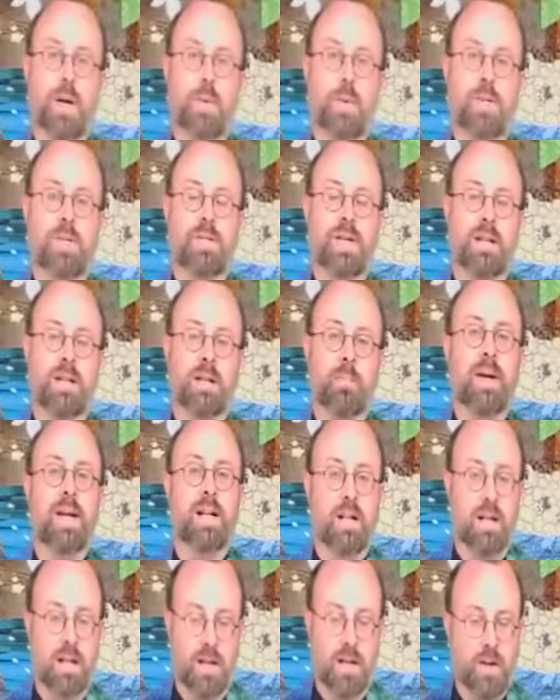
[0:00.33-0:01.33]
in the
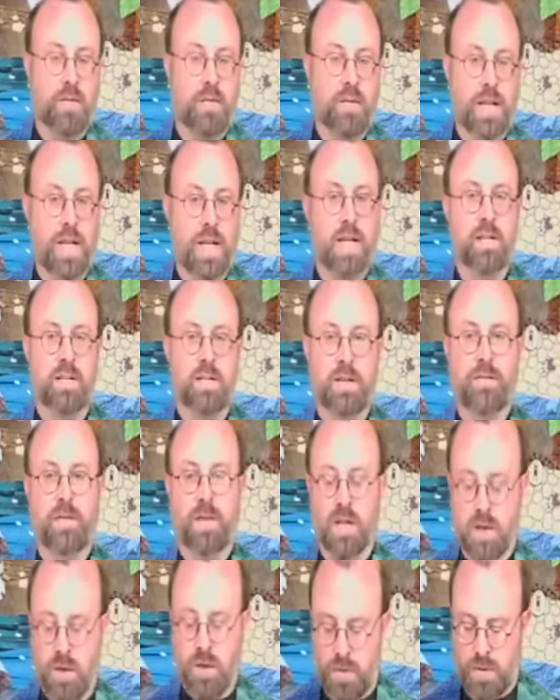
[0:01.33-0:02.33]
middle of the
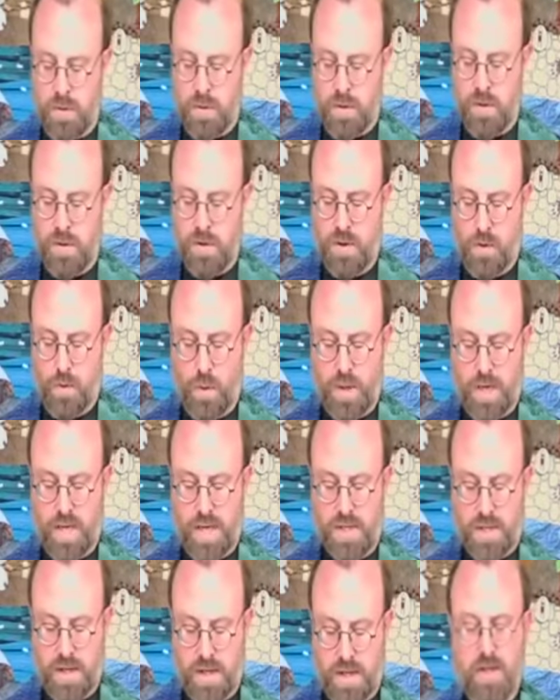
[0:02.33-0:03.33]
interview when I
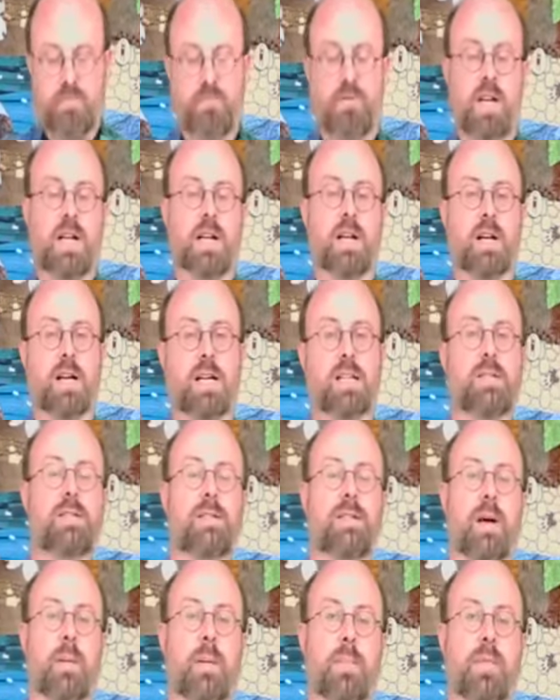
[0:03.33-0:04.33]
suddenly realized
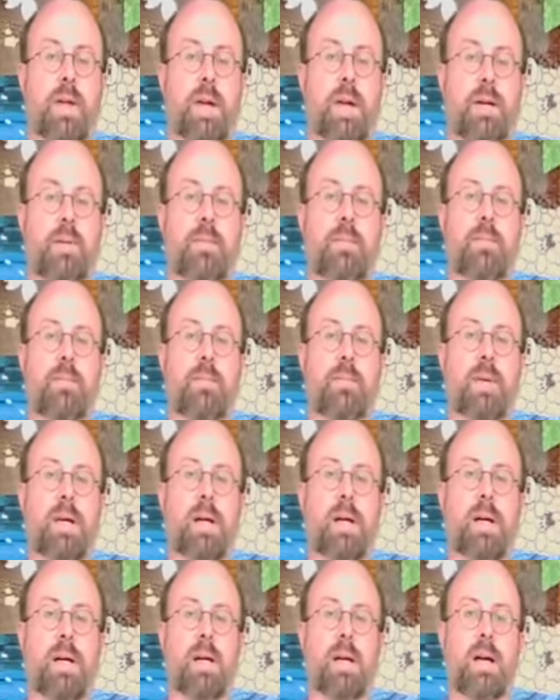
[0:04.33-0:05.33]
something.
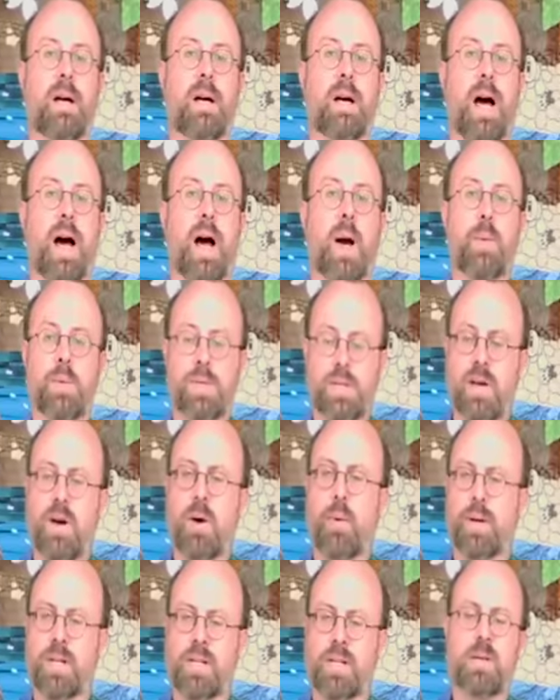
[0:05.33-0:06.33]
I was
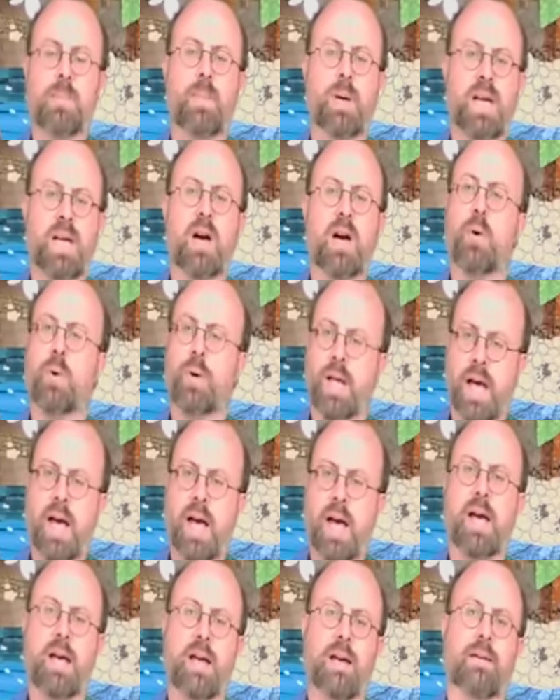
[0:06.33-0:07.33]
going to be
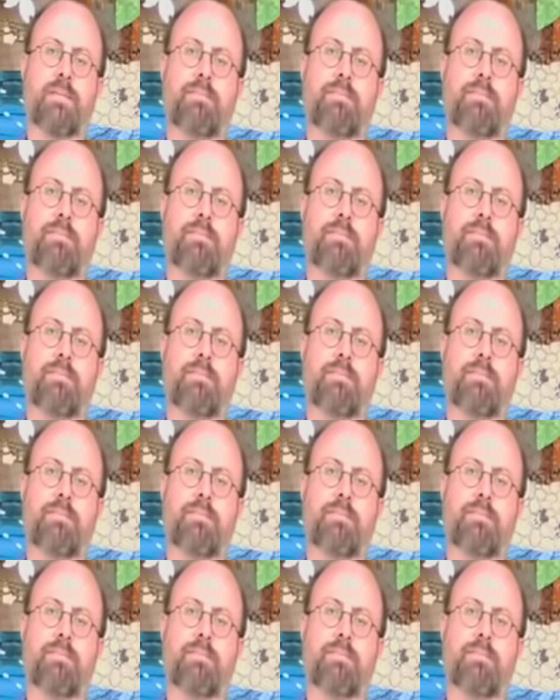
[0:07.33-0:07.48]
okay.